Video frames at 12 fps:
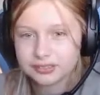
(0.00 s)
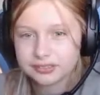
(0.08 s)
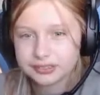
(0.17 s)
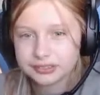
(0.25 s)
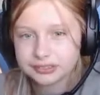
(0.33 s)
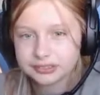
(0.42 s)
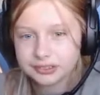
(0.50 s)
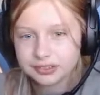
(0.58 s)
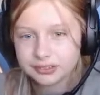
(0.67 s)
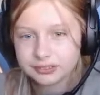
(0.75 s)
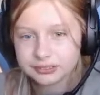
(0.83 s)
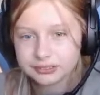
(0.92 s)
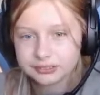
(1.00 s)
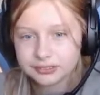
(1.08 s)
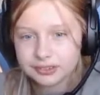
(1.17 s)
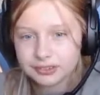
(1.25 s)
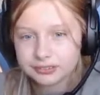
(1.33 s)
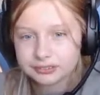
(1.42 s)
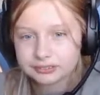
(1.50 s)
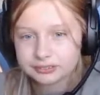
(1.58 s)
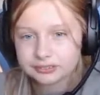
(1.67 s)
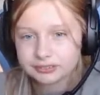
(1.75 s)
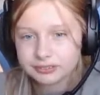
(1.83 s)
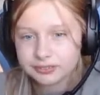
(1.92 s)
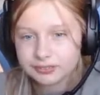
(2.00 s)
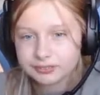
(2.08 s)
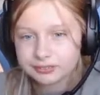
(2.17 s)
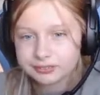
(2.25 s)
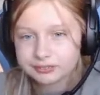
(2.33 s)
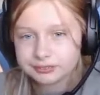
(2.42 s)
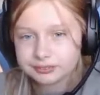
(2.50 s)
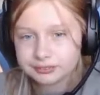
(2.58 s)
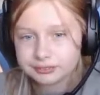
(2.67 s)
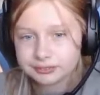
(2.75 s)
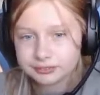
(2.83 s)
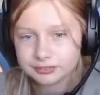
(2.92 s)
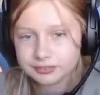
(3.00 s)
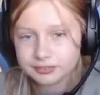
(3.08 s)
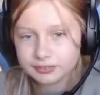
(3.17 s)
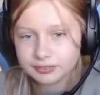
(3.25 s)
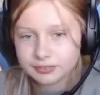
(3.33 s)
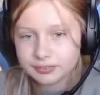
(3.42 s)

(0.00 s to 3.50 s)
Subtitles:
(no one is talking)